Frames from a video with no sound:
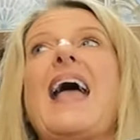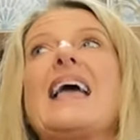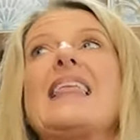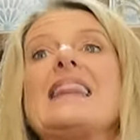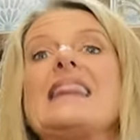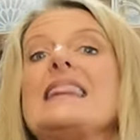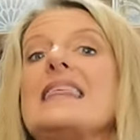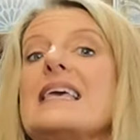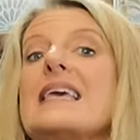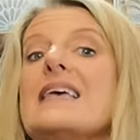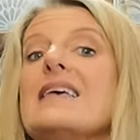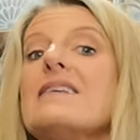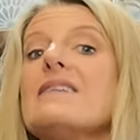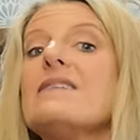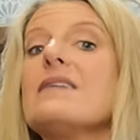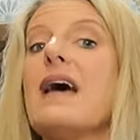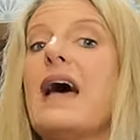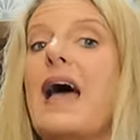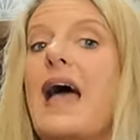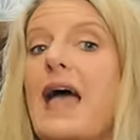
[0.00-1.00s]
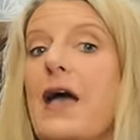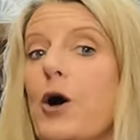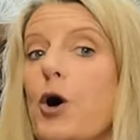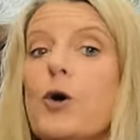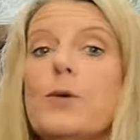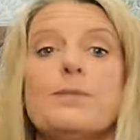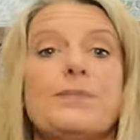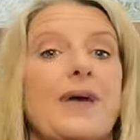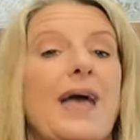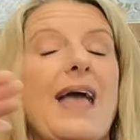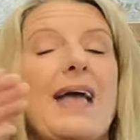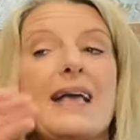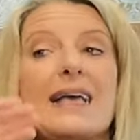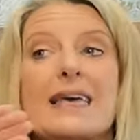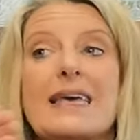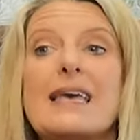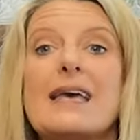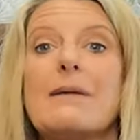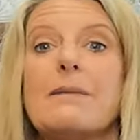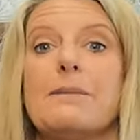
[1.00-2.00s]
and this helped
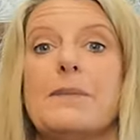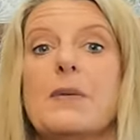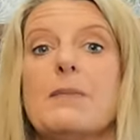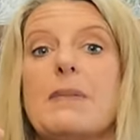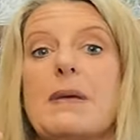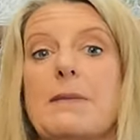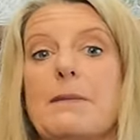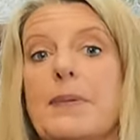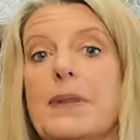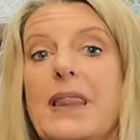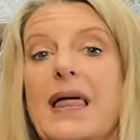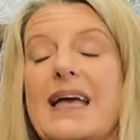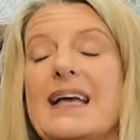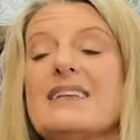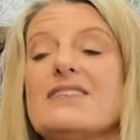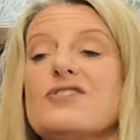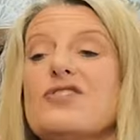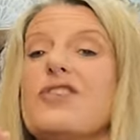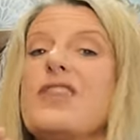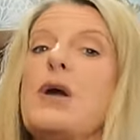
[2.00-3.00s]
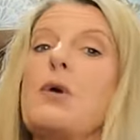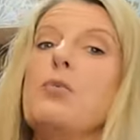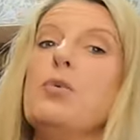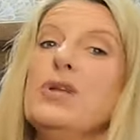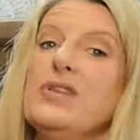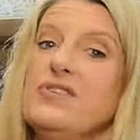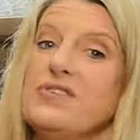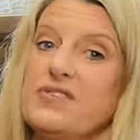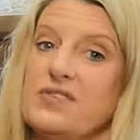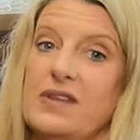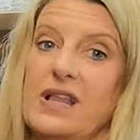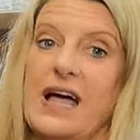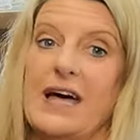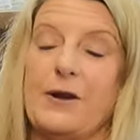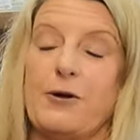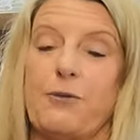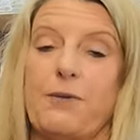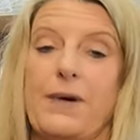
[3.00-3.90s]
and kept them in place so they wouldn't slide